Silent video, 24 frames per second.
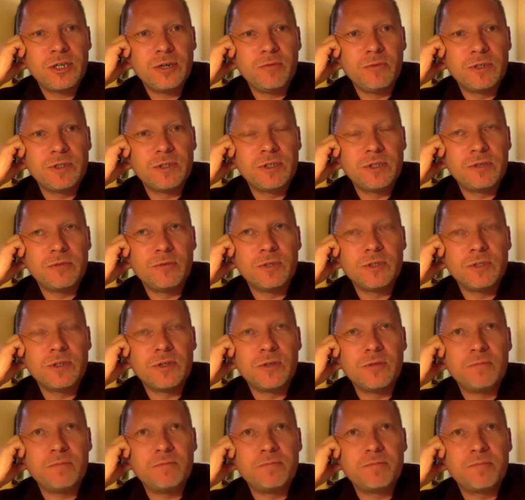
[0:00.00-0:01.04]
was
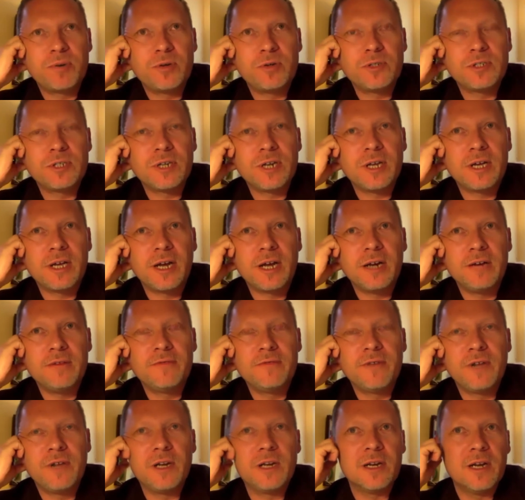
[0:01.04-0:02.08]
the person I kind of
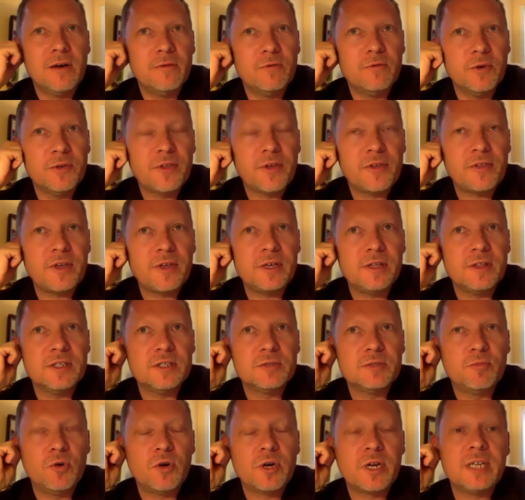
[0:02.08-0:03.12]
fell in love with, I think, in
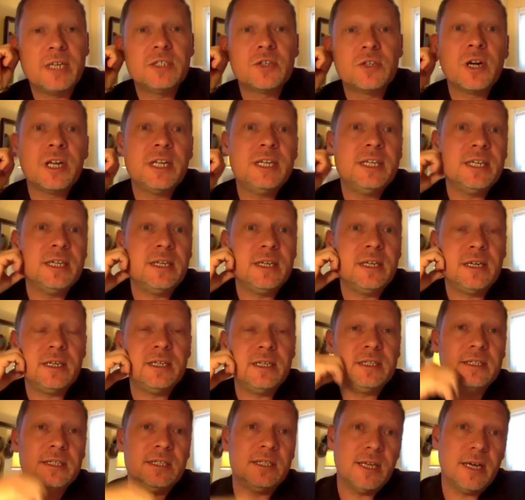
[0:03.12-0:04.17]
this book, and I certainly
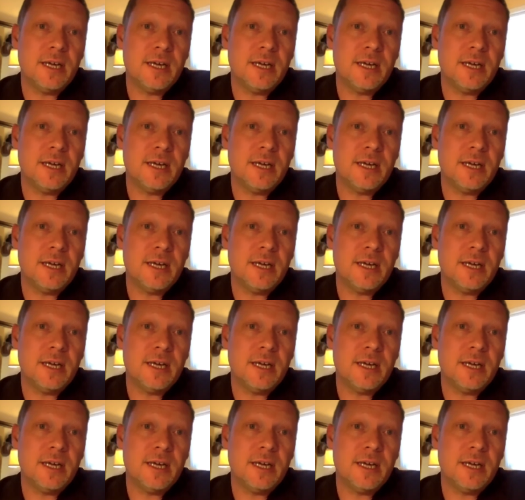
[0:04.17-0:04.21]
didn't